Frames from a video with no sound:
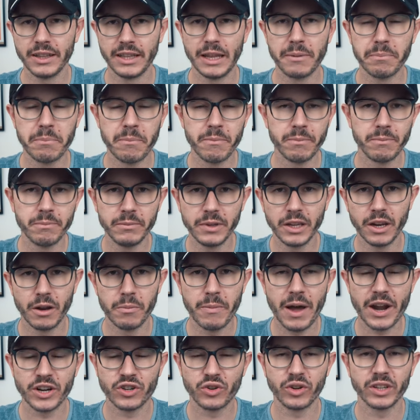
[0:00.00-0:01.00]
then, you
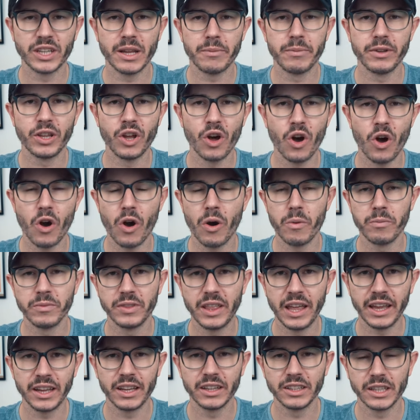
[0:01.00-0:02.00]
know, measuring them at home,
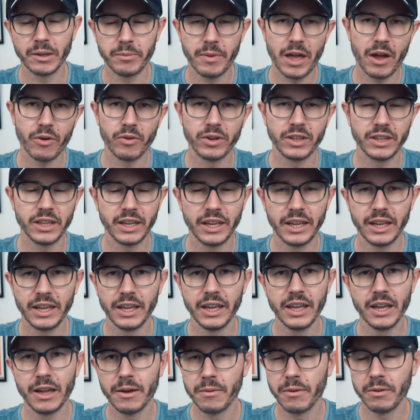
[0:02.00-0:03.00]
taking them every
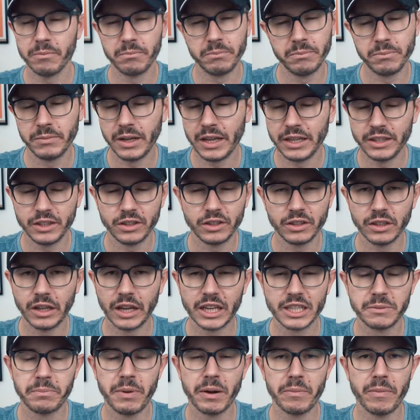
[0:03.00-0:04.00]
day, and
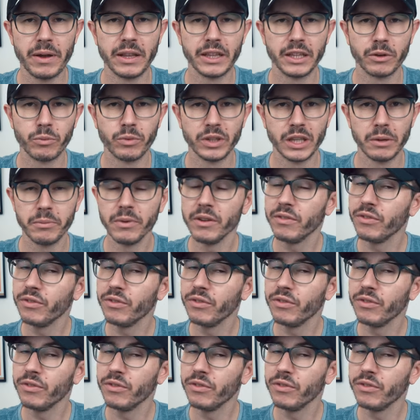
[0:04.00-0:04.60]
experimenting with them.